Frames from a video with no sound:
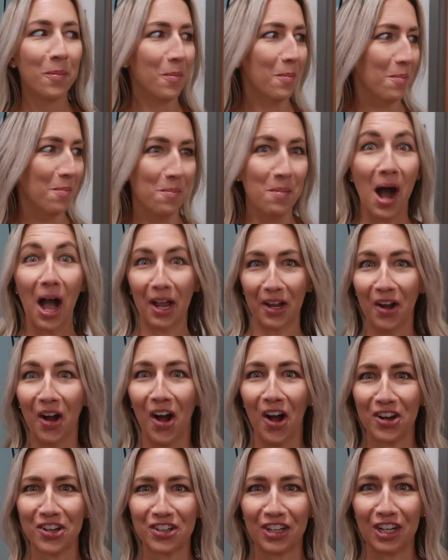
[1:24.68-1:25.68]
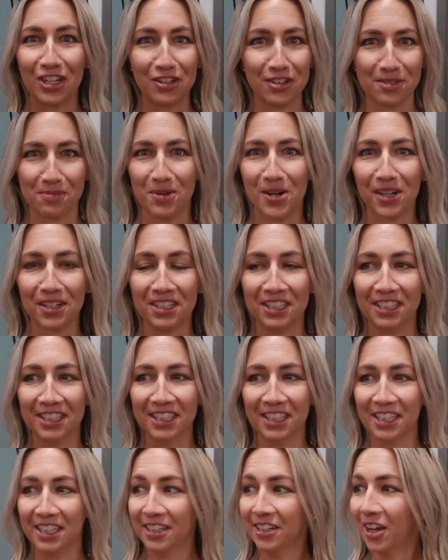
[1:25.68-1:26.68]
My gosh, I just walked in
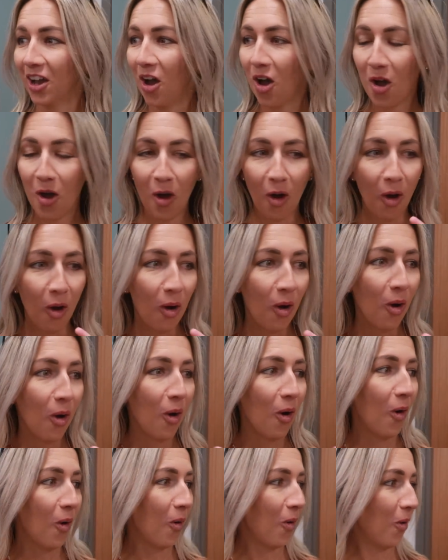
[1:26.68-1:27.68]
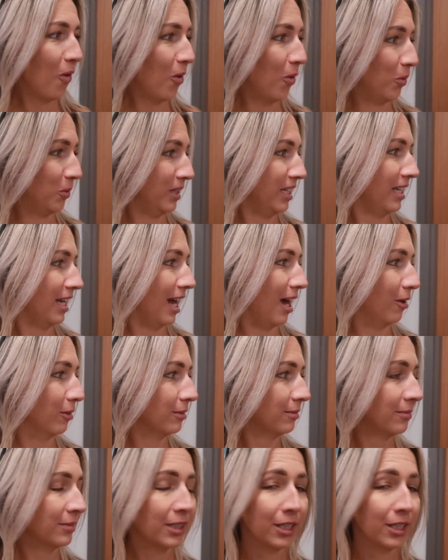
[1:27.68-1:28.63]
and holy cow.